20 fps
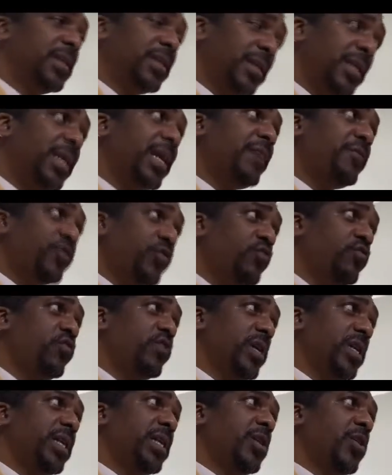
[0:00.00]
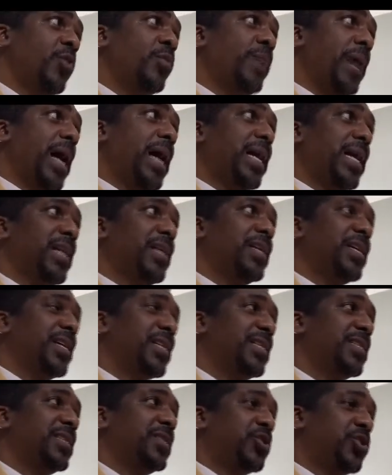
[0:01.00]
look, if you really go back and
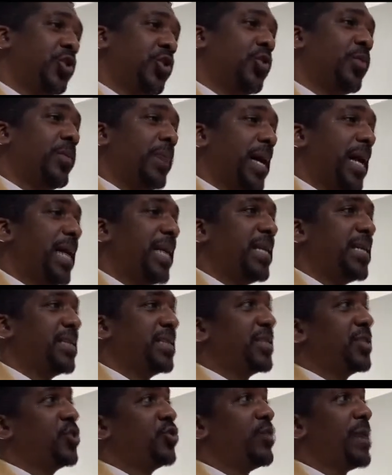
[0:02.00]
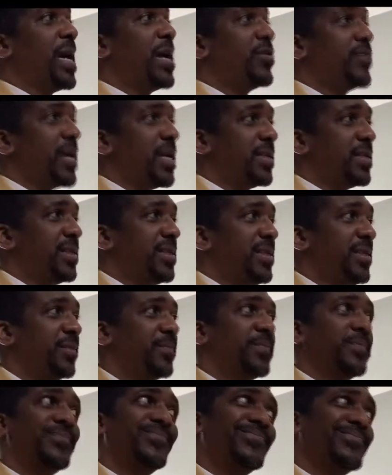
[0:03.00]
look at Joe Biden's track record,
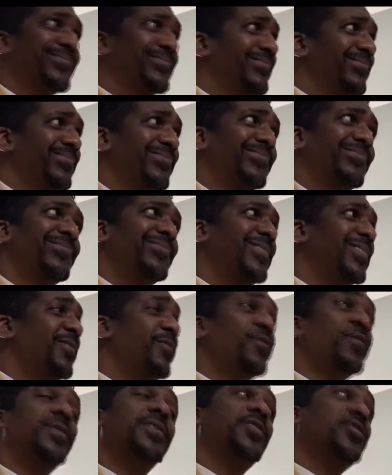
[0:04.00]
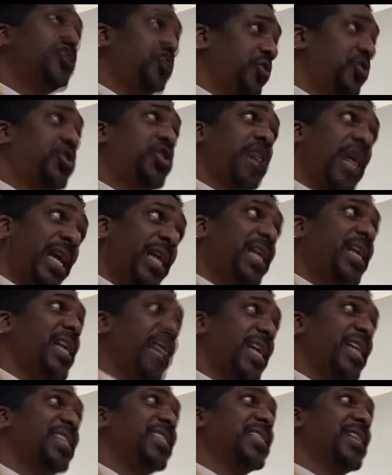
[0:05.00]
shaky
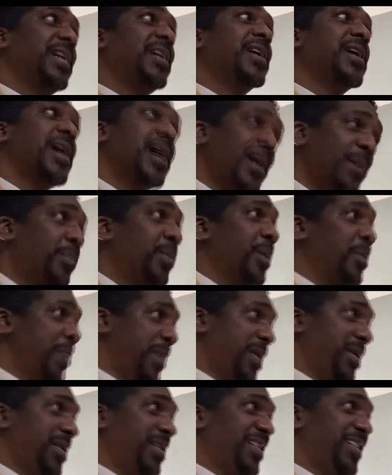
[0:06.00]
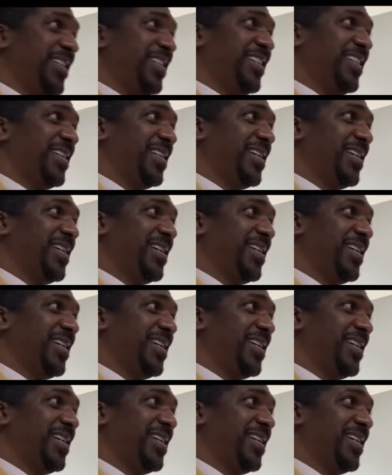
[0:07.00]
is a compliment.